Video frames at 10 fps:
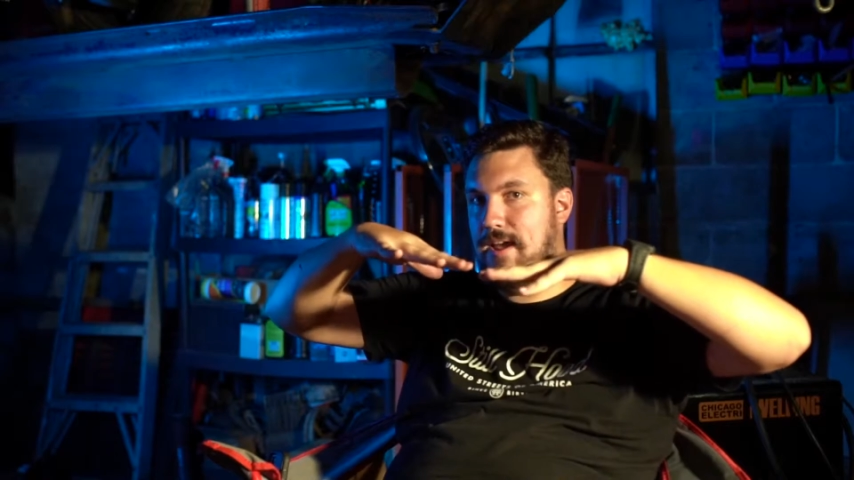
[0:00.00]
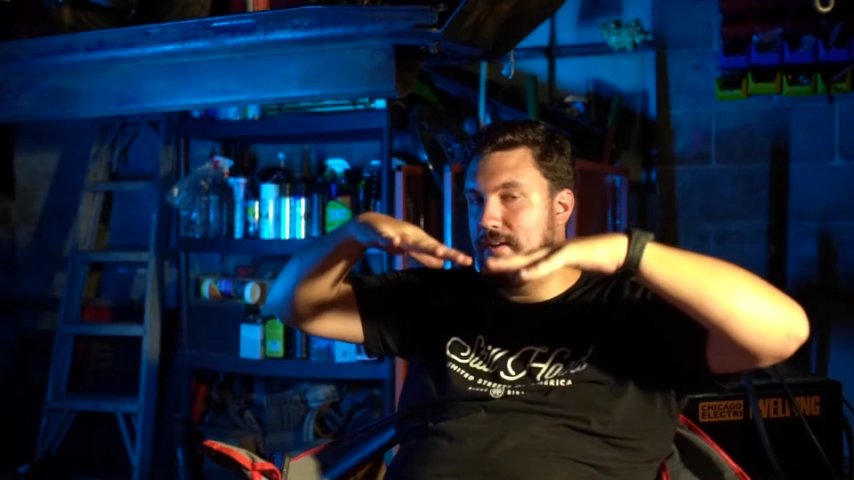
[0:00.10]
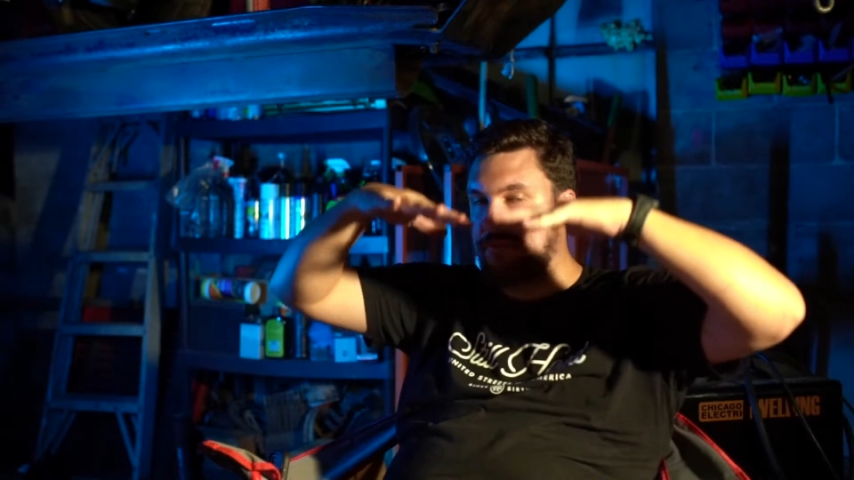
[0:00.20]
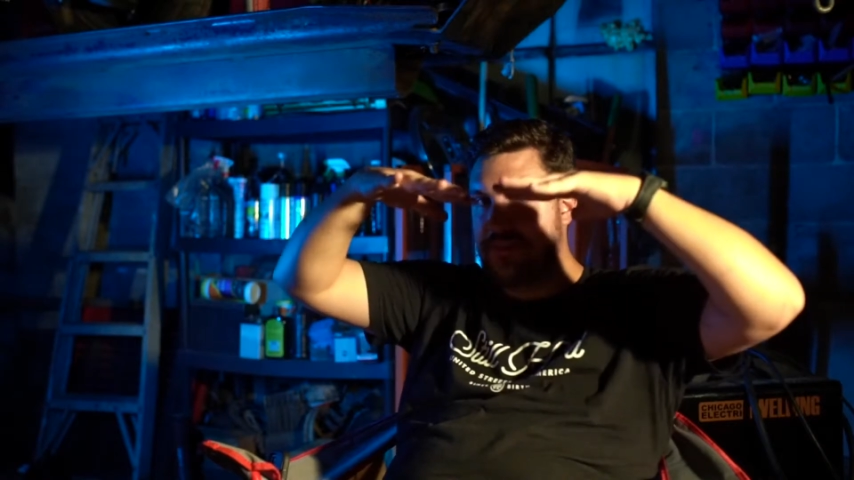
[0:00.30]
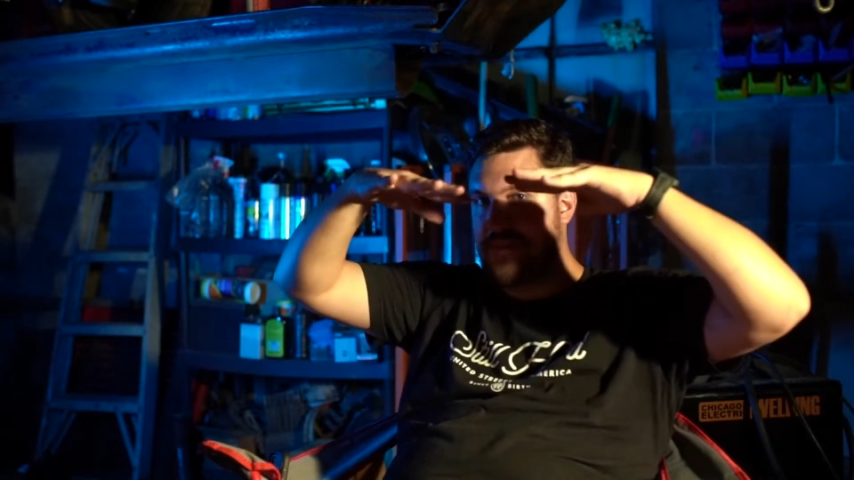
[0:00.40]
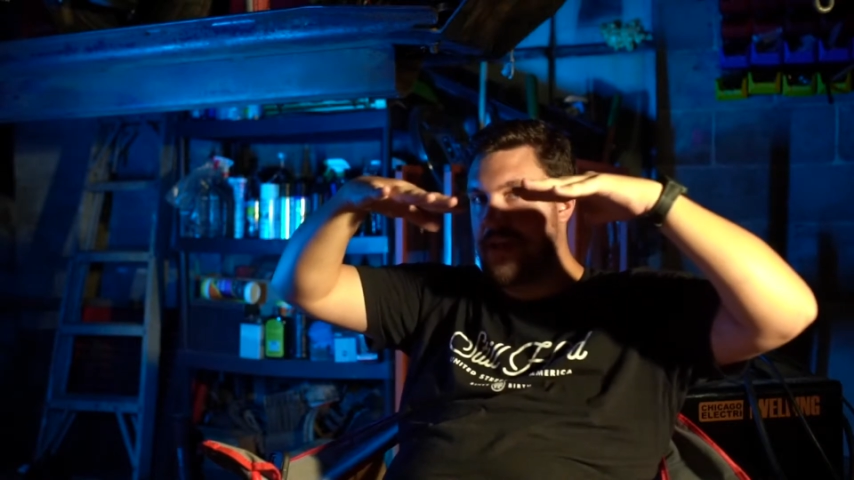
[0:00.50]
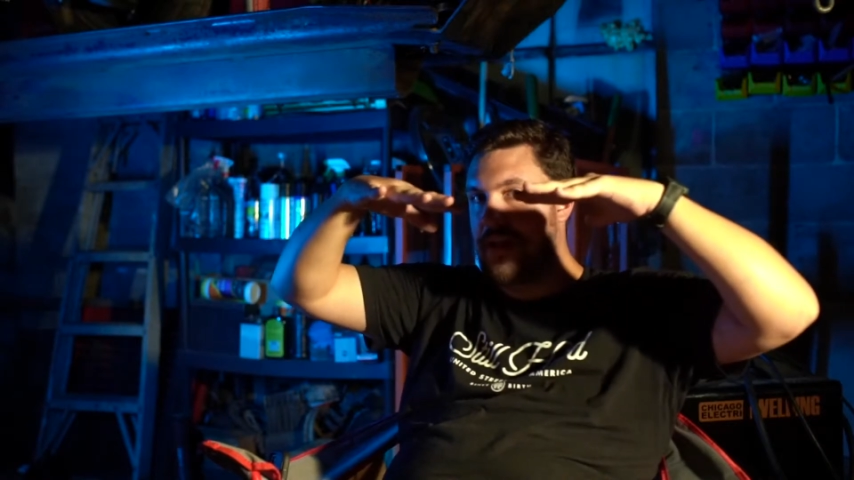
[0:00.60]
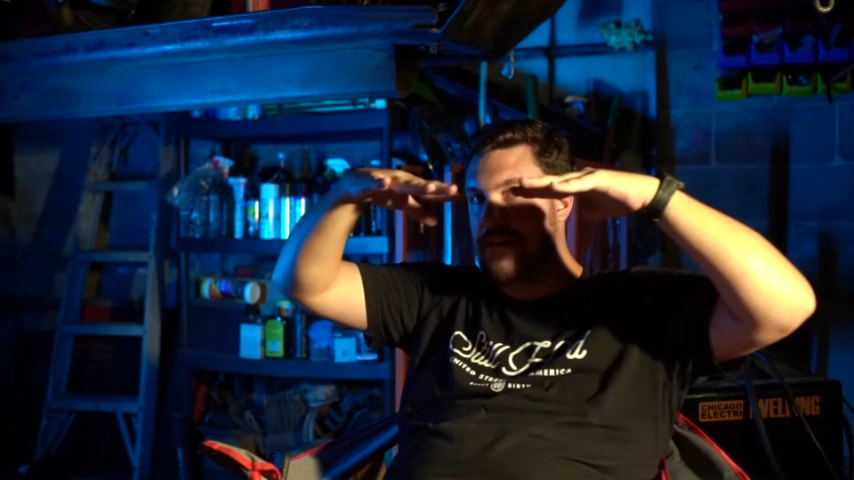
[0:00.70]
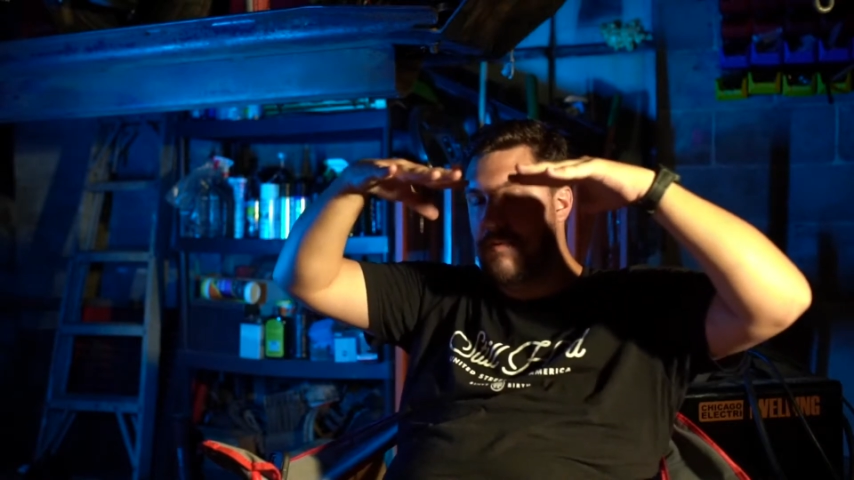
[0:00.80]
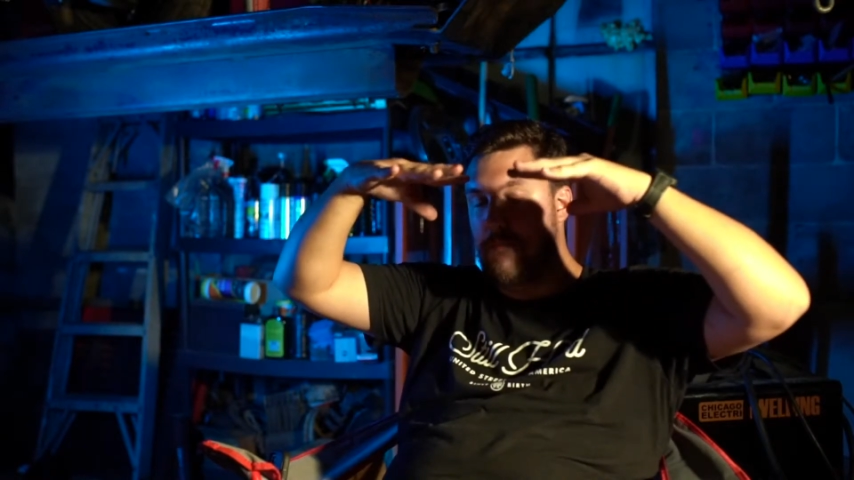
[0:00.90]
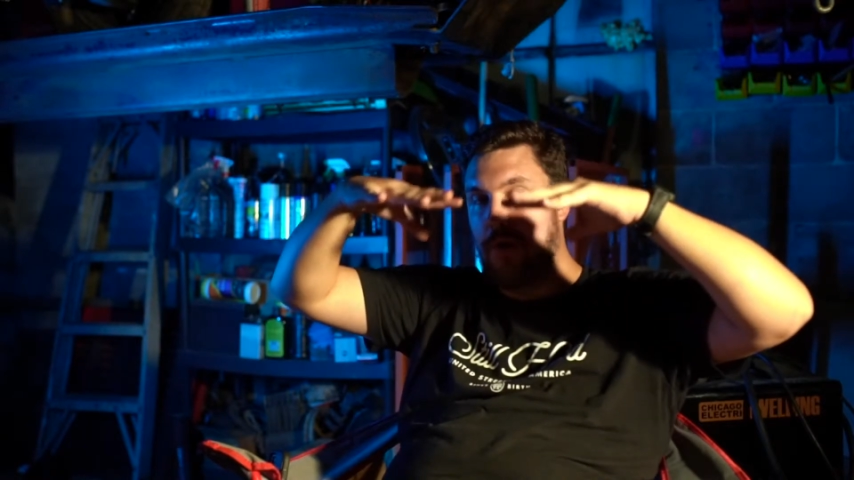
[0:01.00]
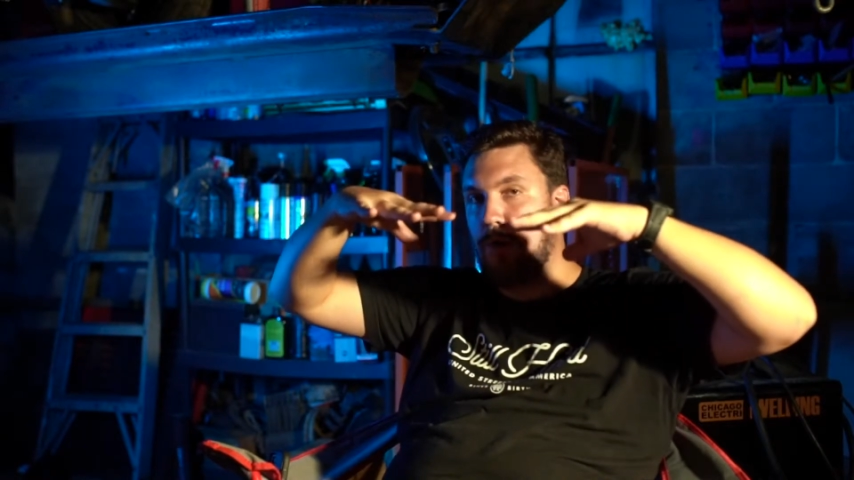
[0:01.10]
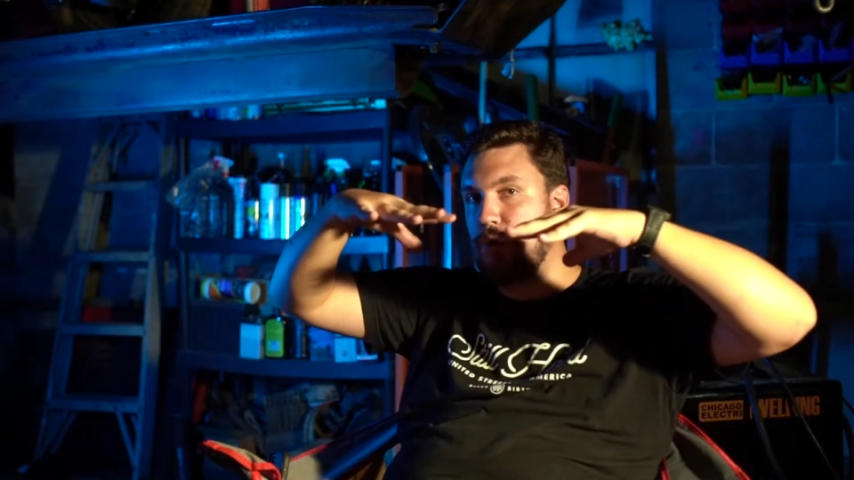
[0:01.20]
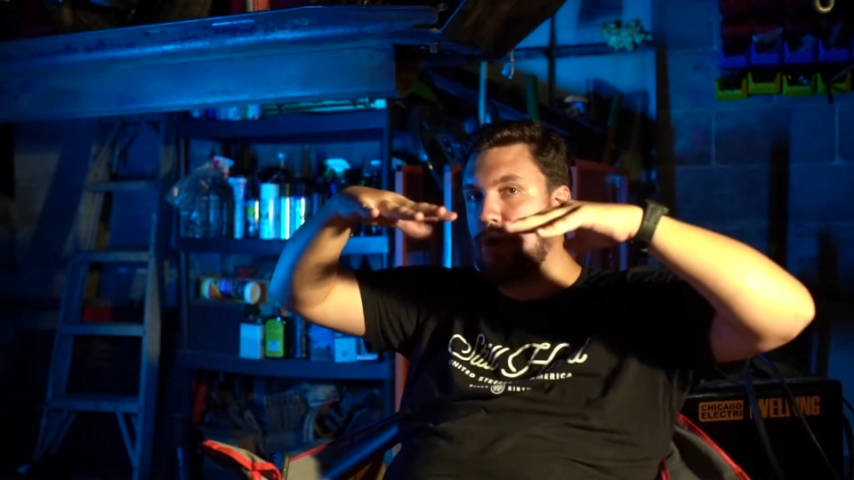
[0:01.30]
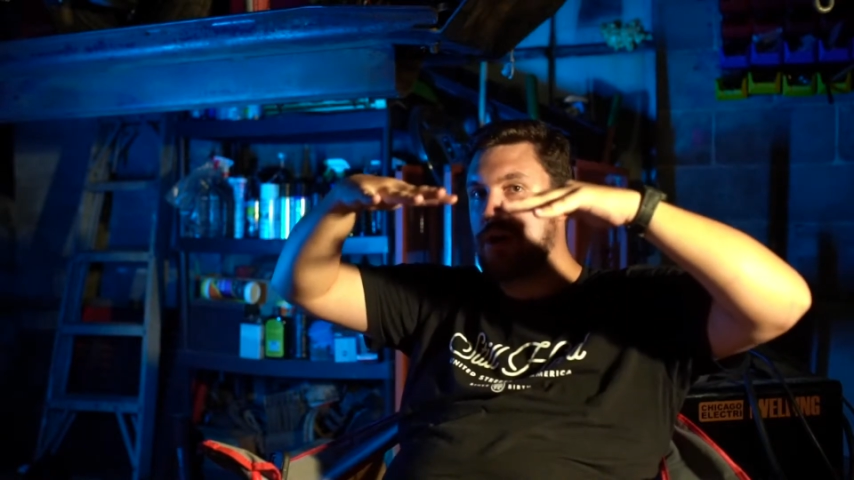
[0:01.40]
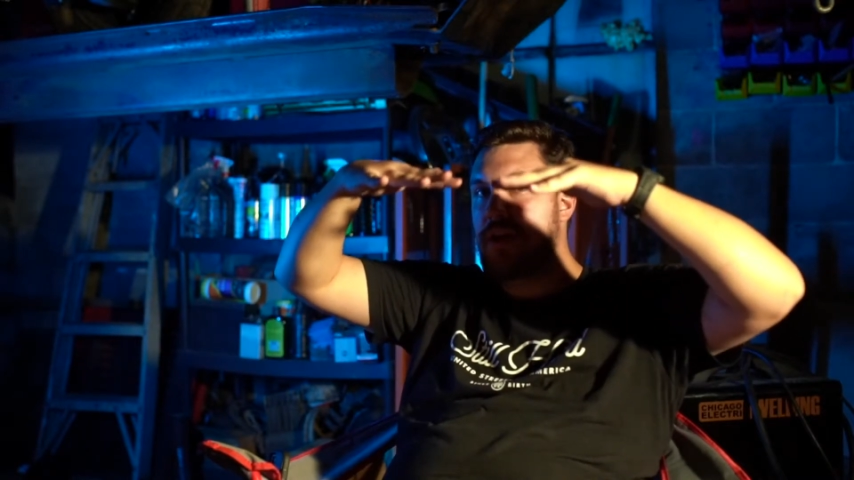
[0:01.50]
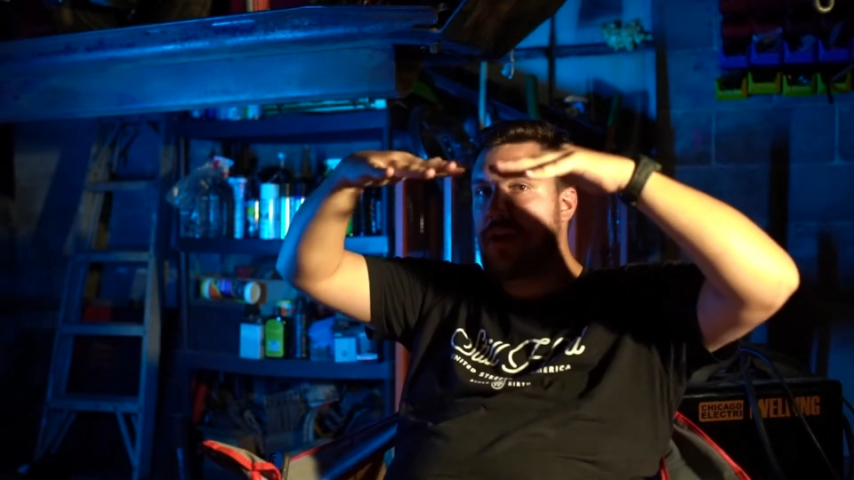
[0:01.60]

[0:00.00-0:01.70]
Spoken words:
Everything, the motor